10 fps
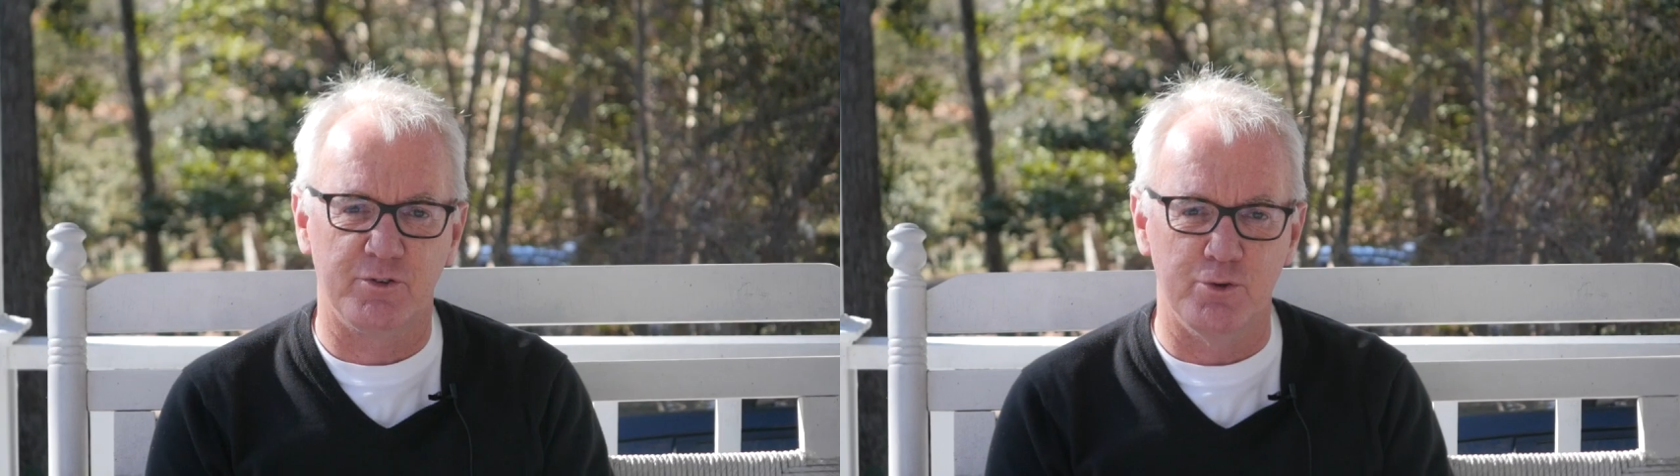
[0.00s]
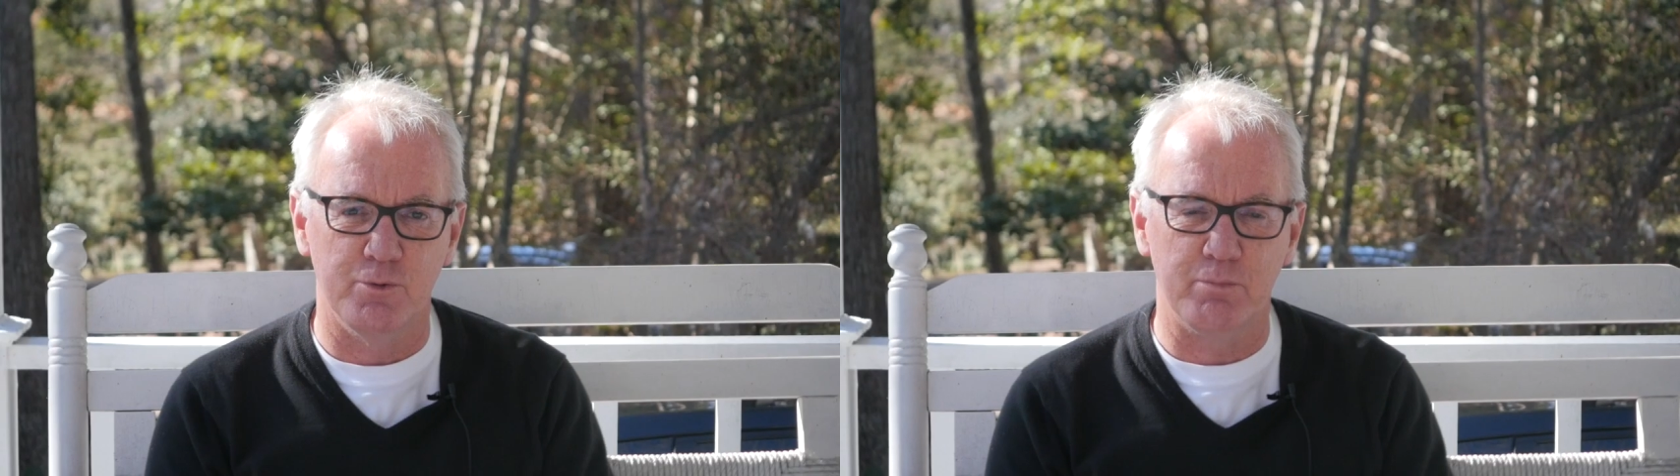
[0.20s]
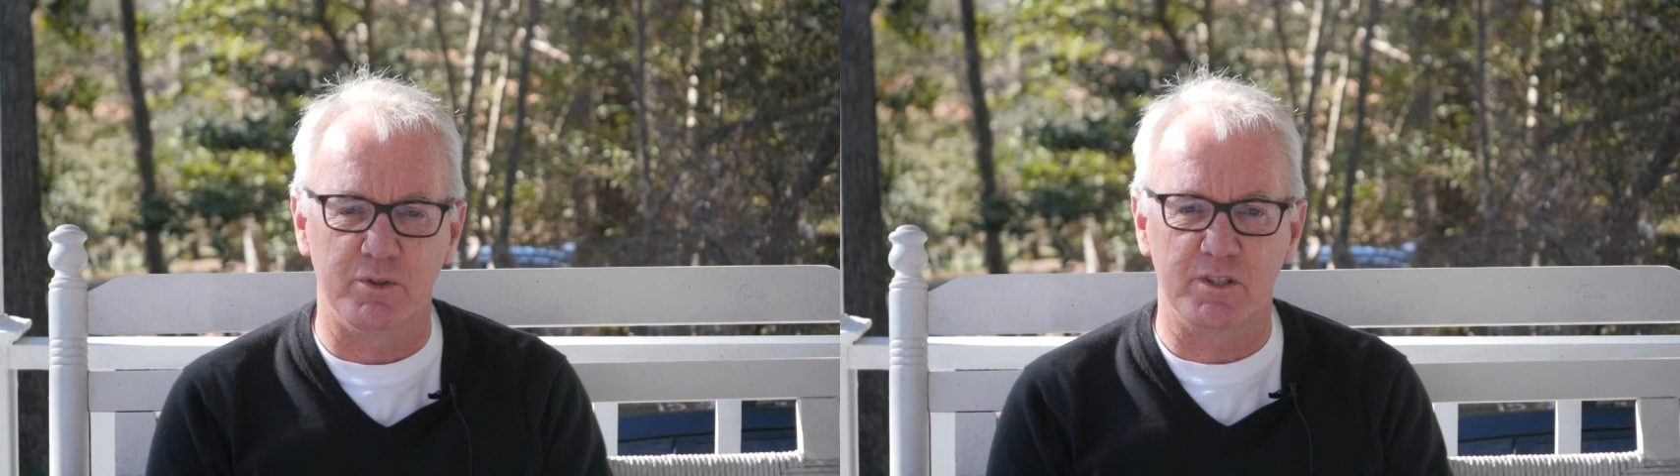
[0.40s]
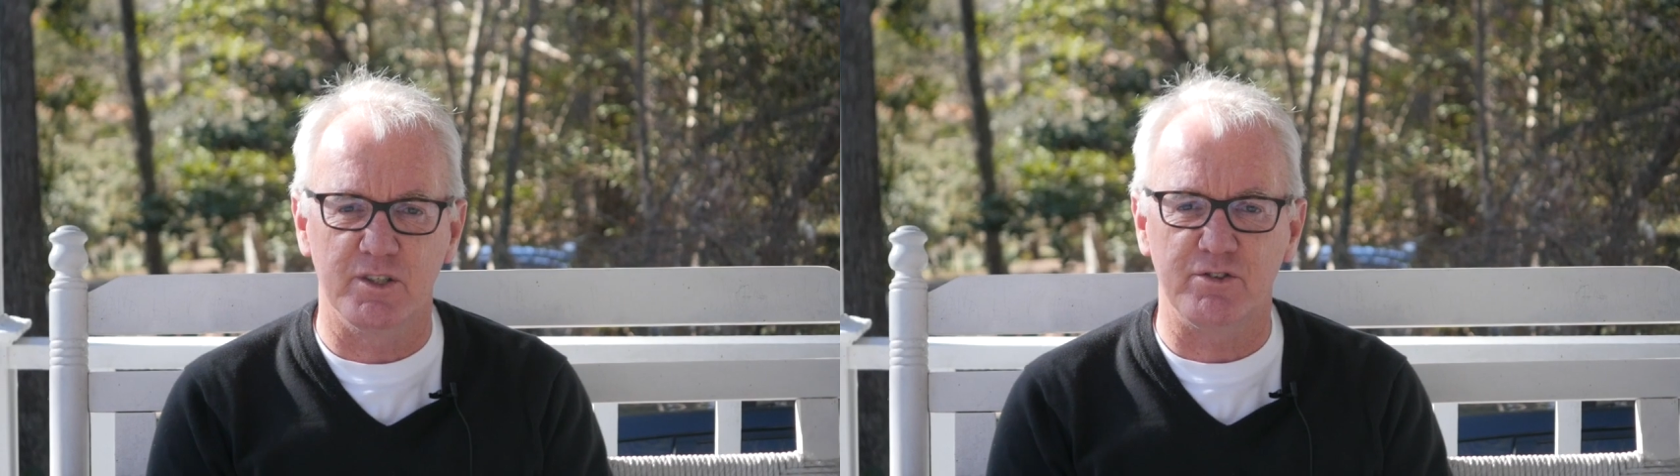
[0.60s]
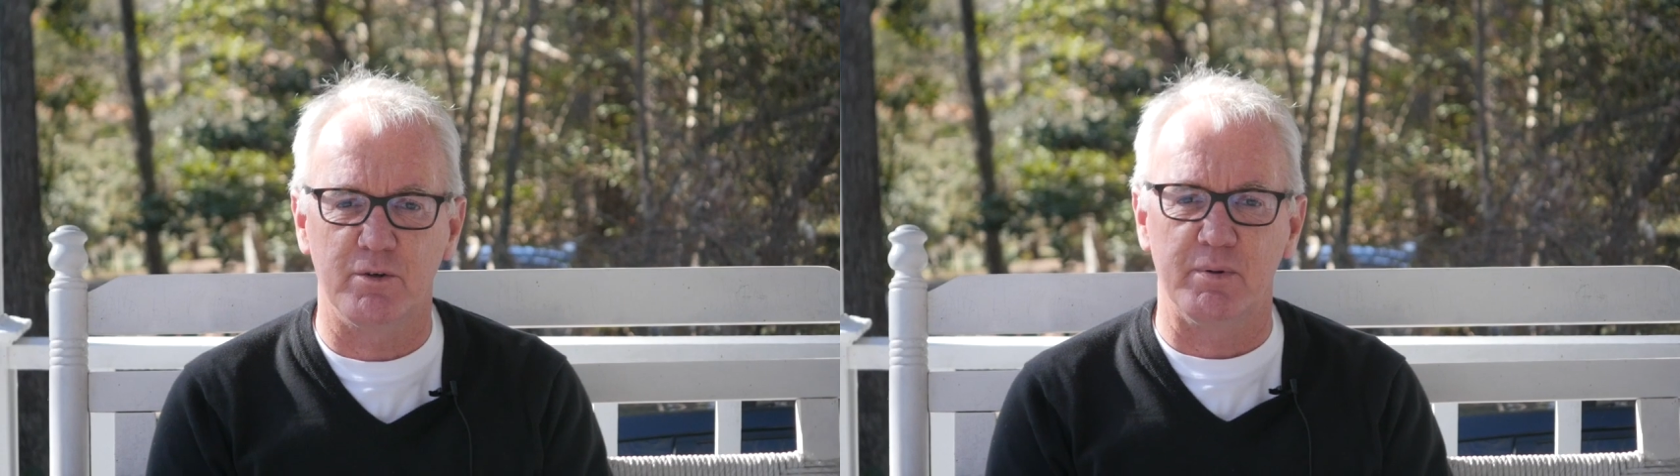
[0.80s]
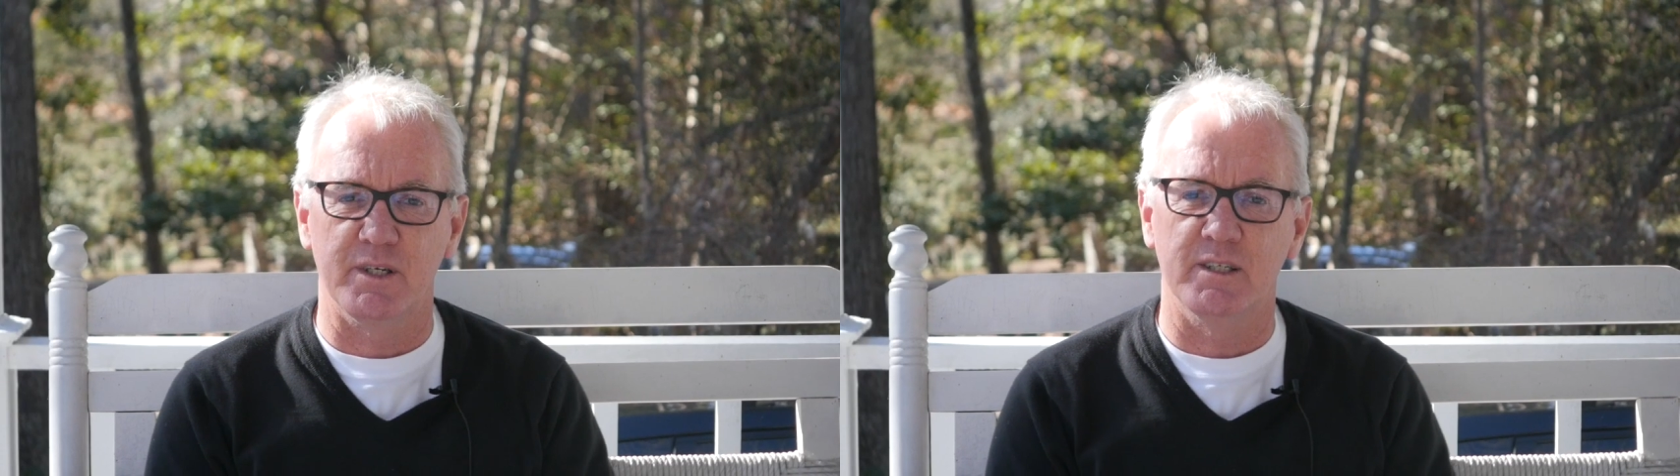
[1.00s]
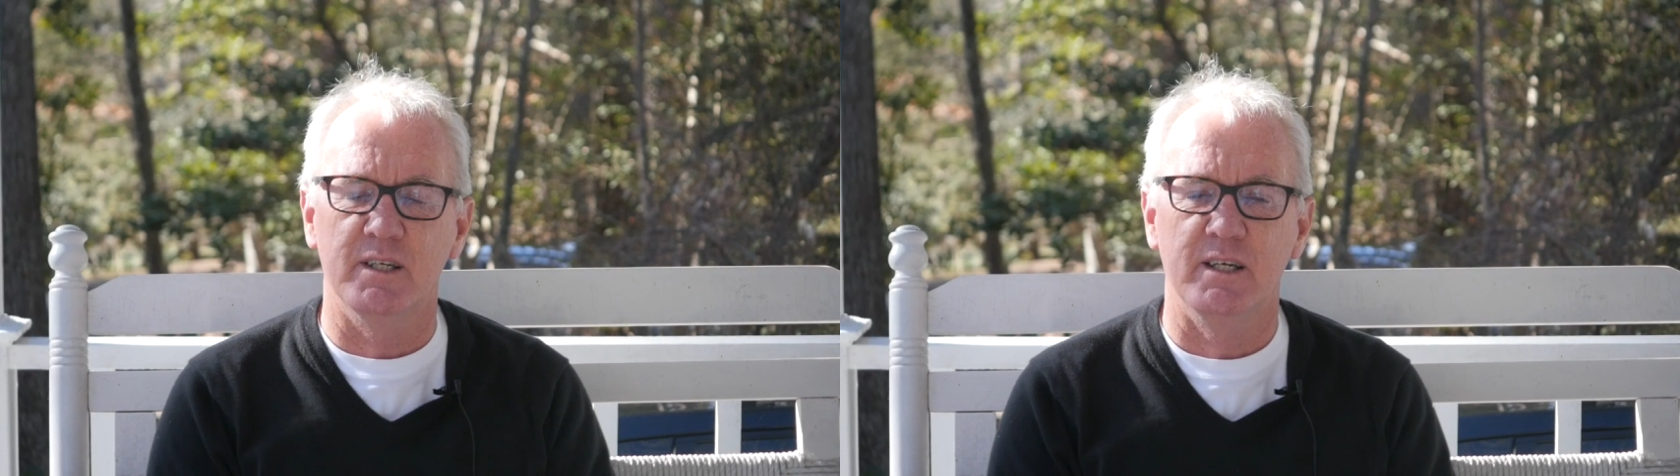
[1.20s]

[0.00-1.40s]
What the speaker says: to participate